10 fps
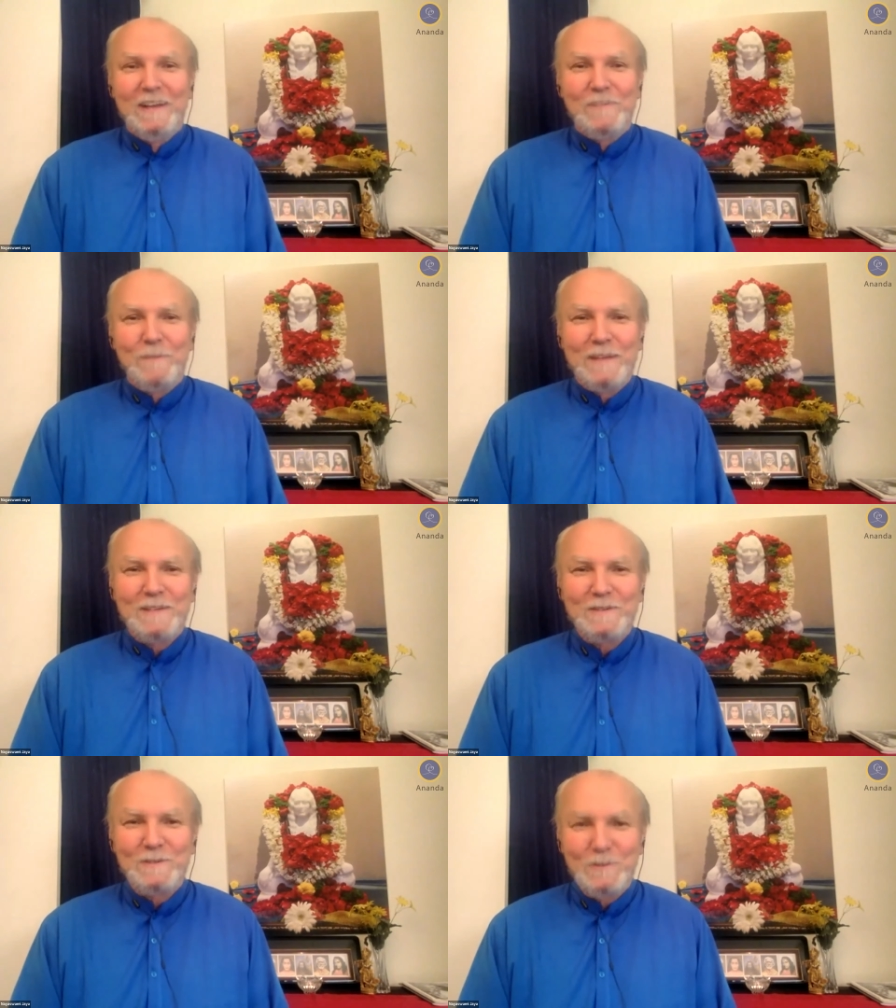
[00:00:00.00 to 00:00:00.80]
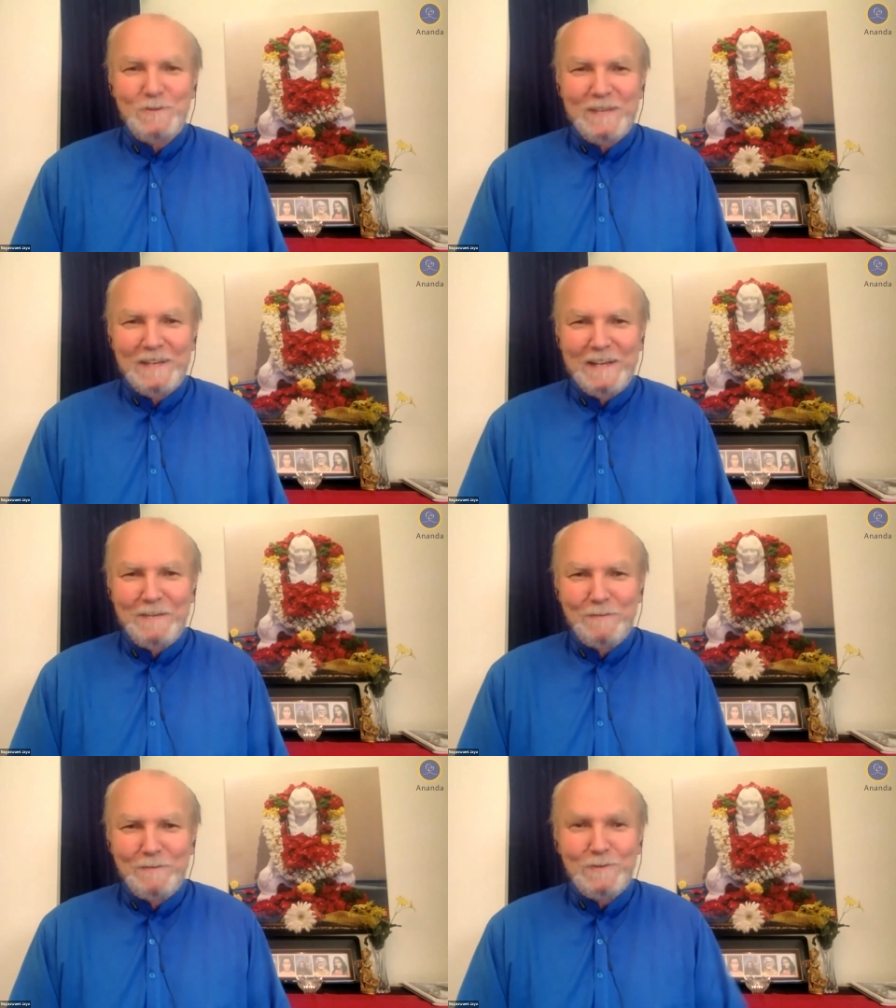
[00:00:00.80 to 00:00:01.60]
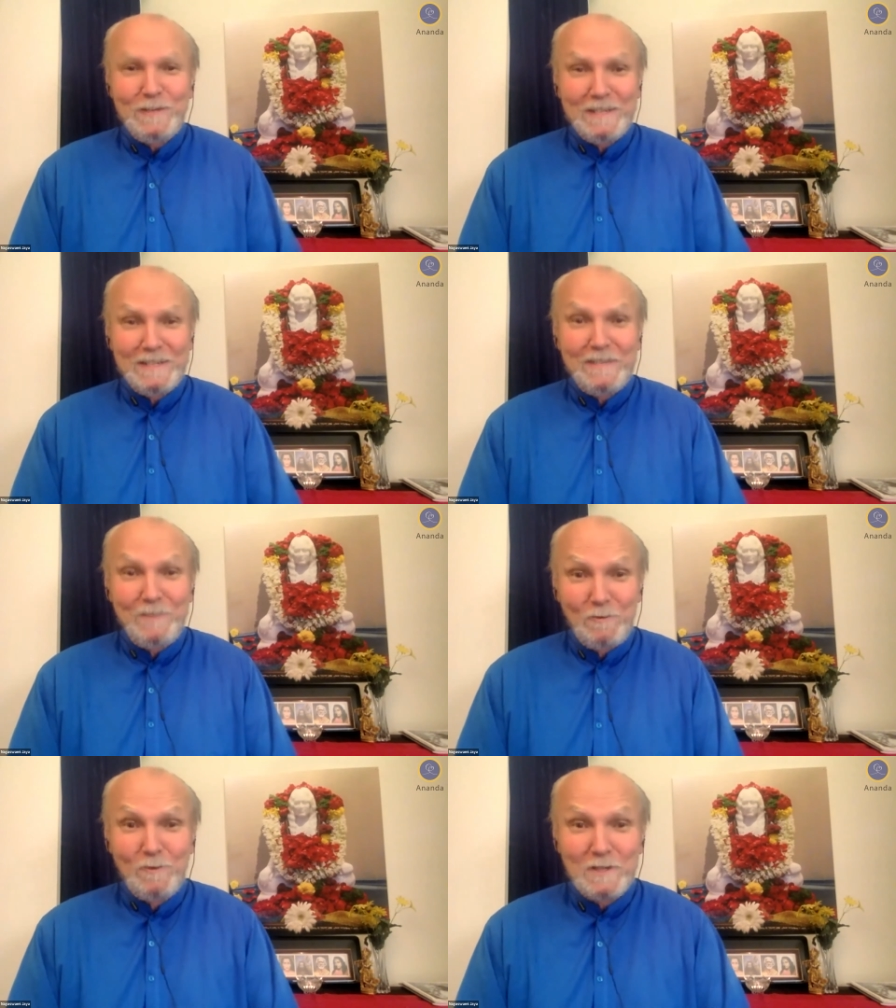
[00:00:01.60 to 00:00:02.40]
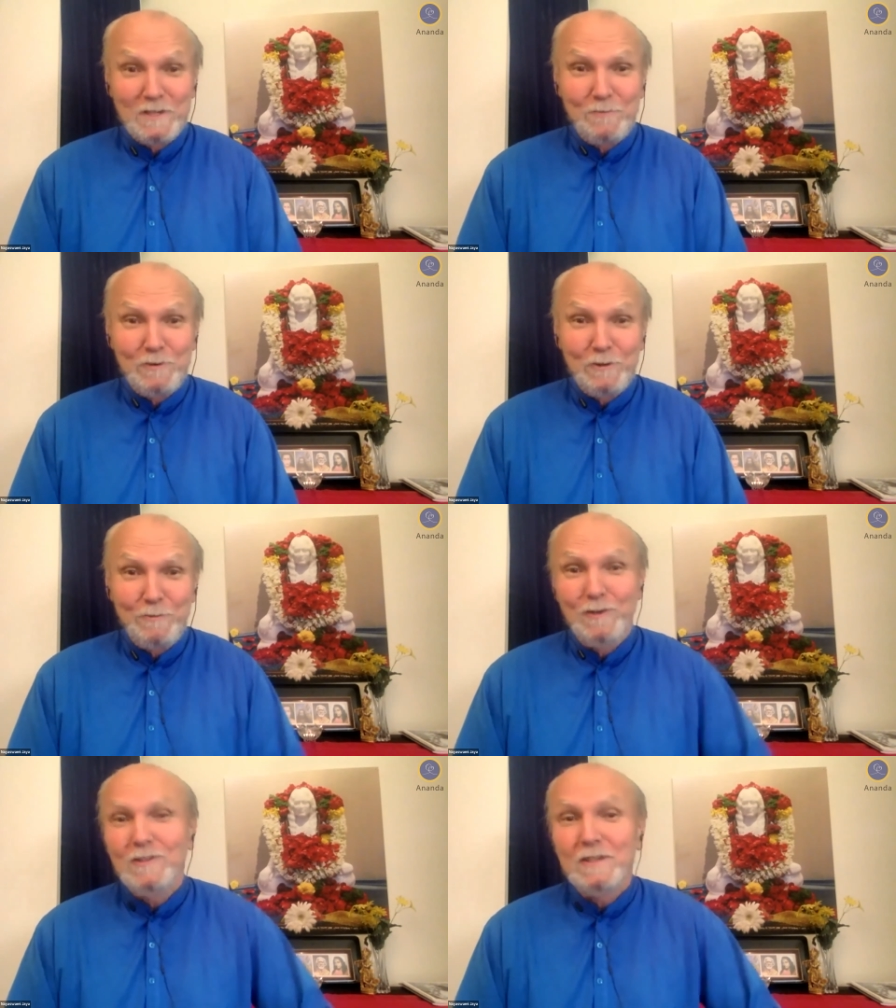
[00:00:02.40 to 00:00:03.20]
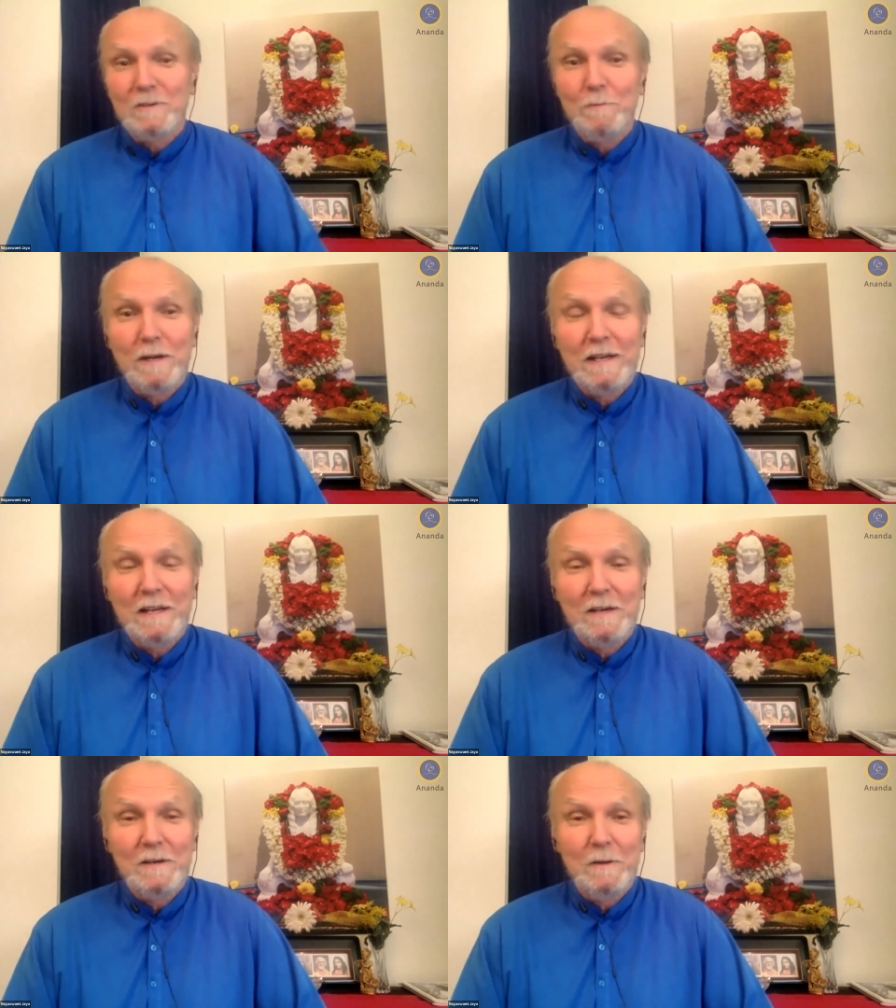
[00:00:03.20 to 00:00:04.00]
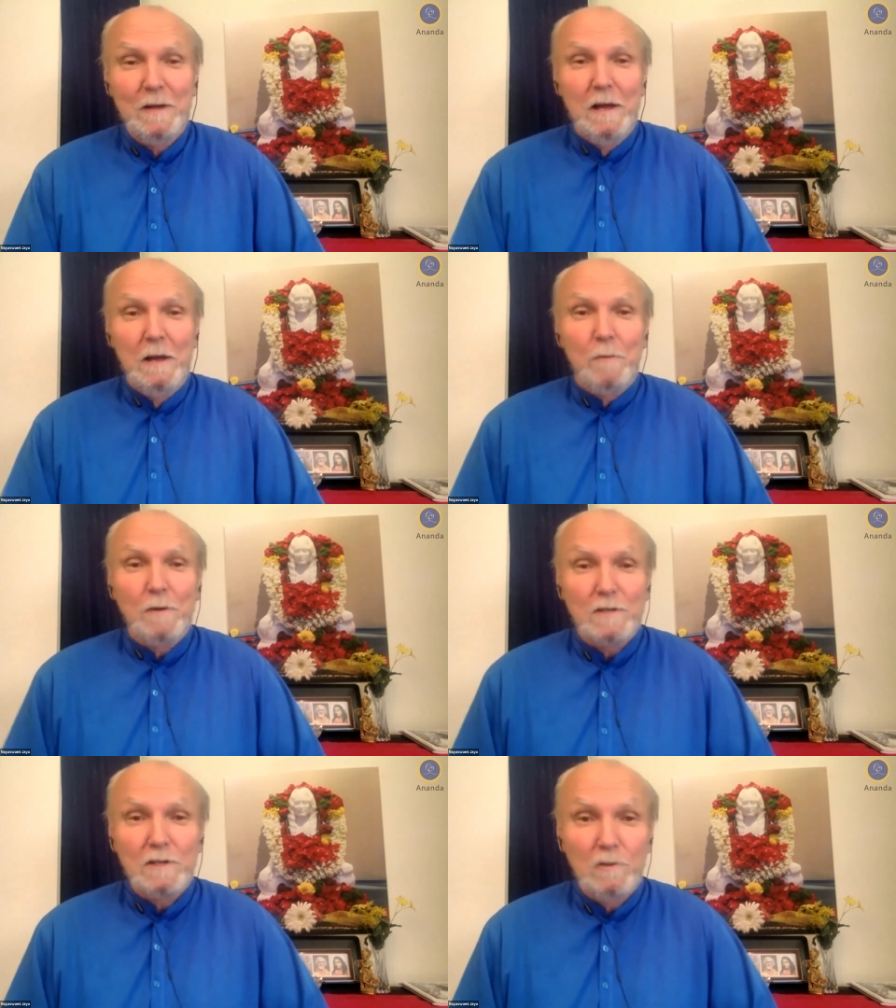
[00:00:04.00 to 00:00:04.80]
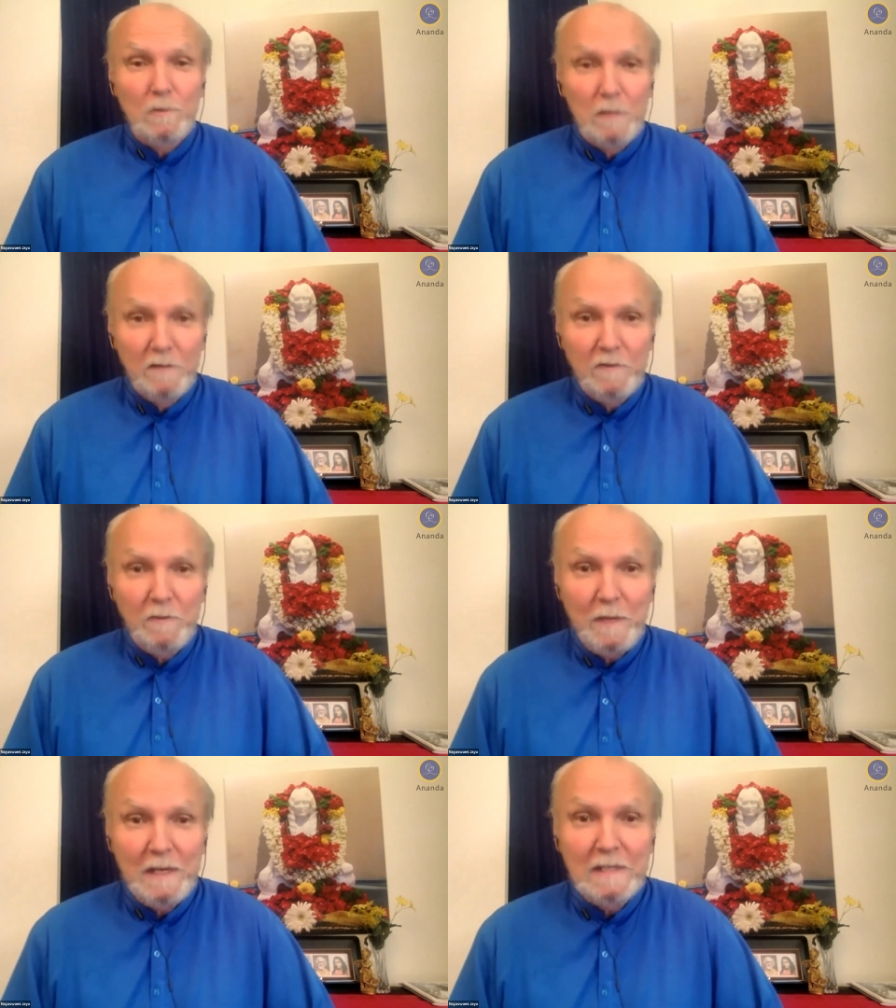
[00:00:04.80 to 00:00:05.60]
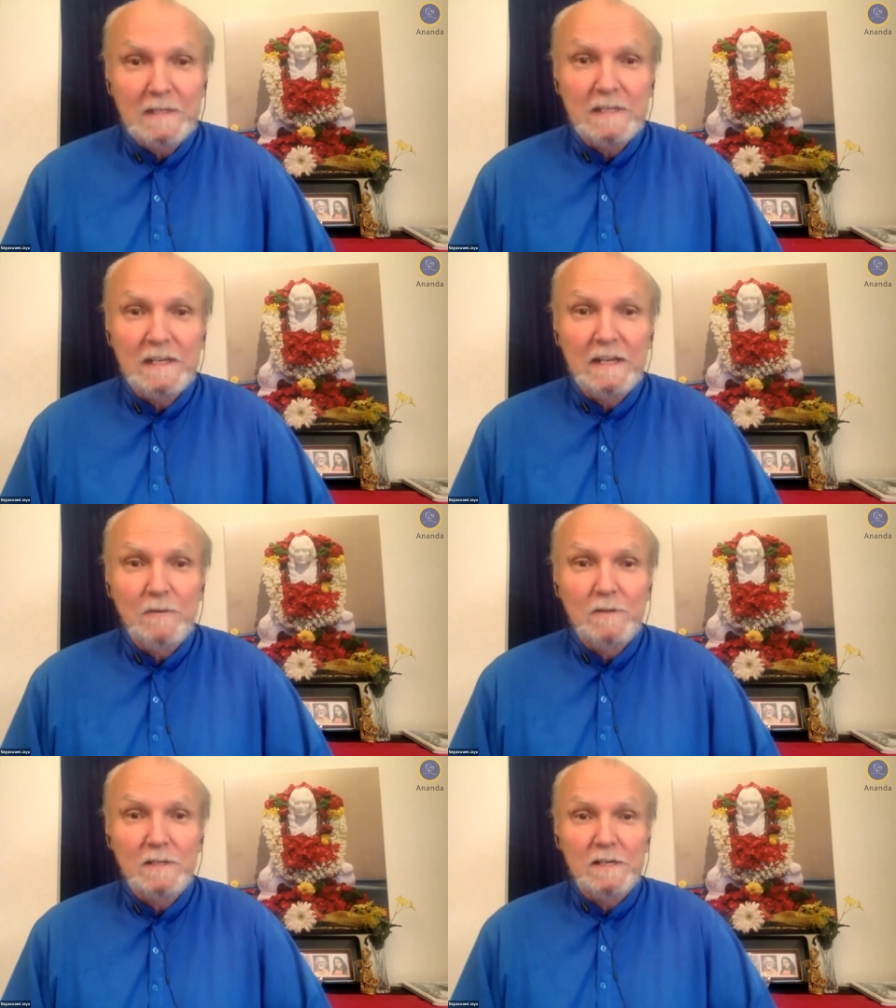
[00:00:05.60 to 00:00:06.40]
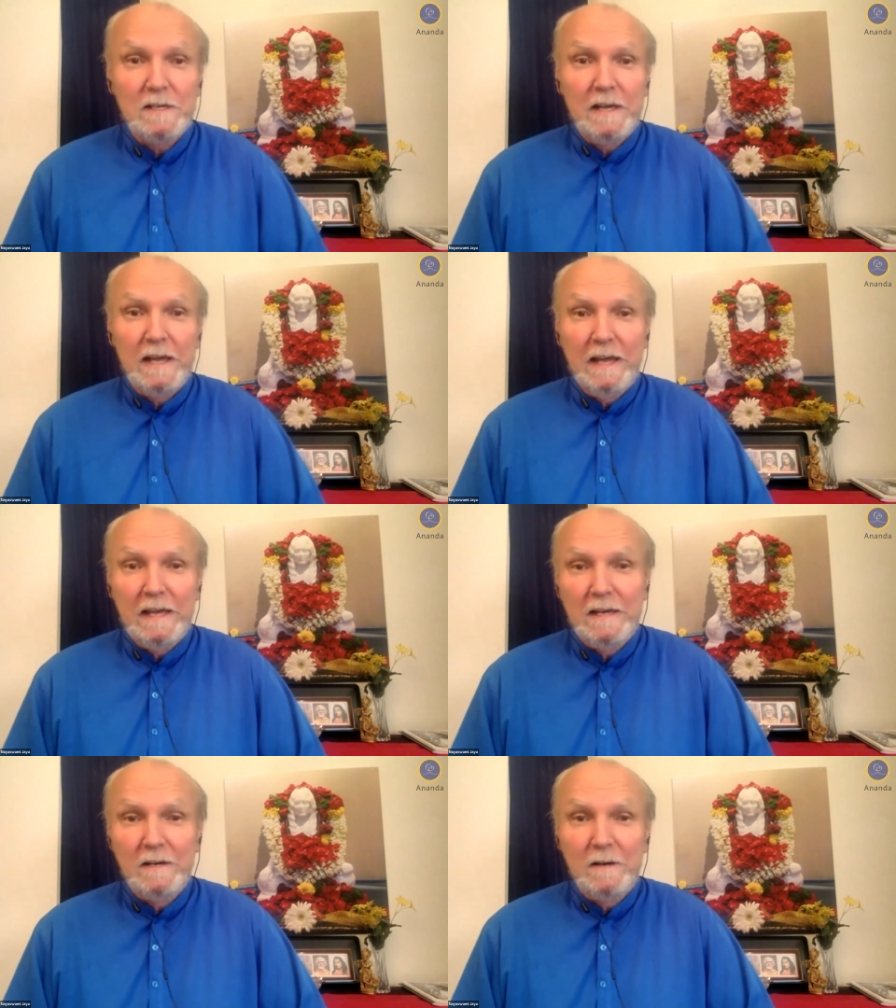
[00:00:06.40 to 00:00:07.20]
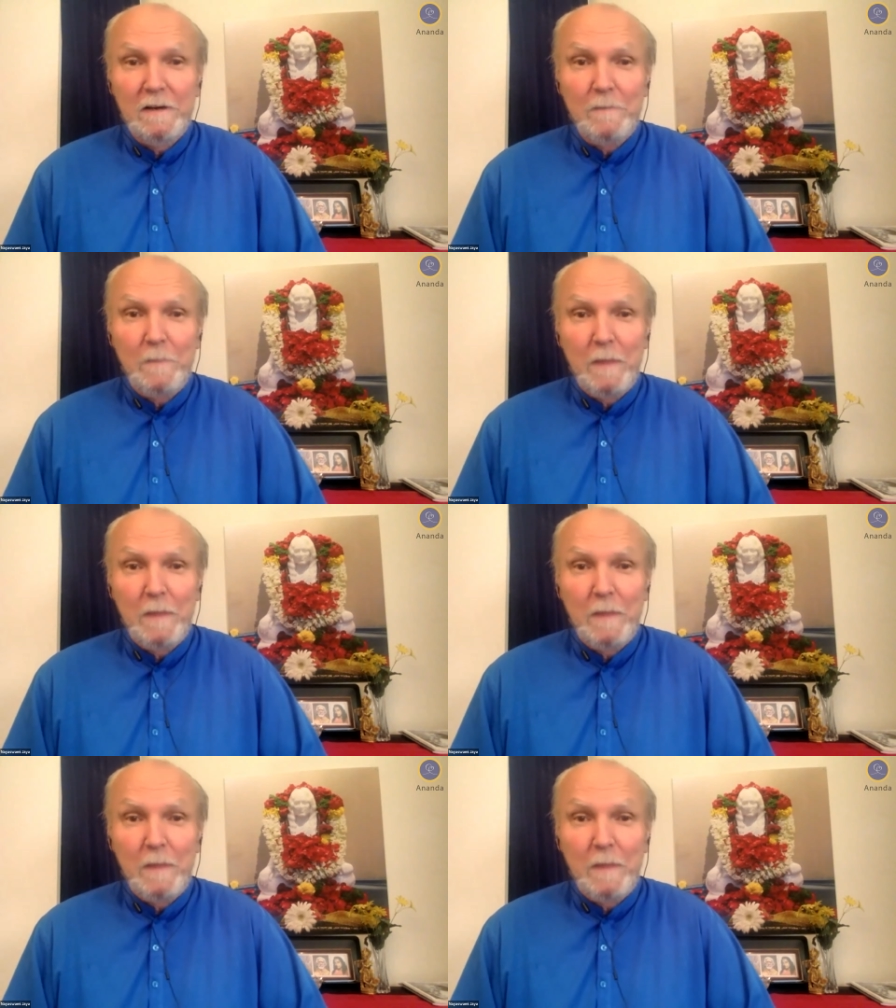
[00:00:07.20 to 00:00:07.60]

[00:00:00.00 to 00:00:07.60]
master, used that name Maduski as if it was some real person, but a person who loved peace, and he was an